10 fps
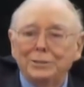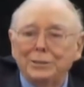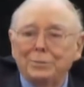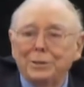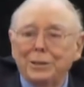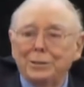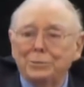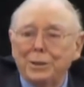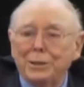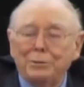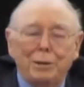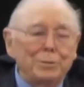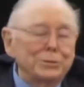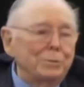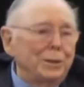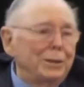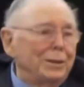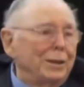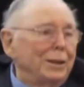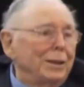something that's really troublesome,
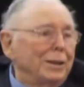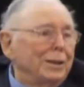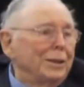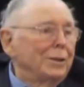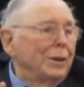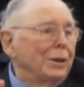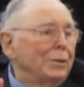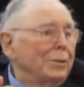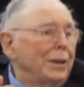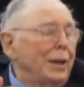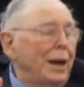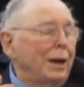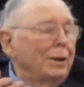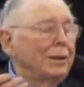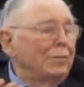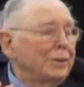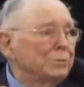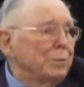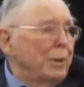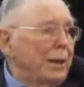they hire an
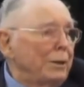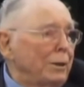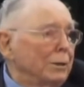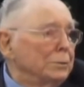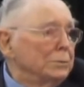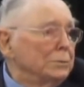investment banker.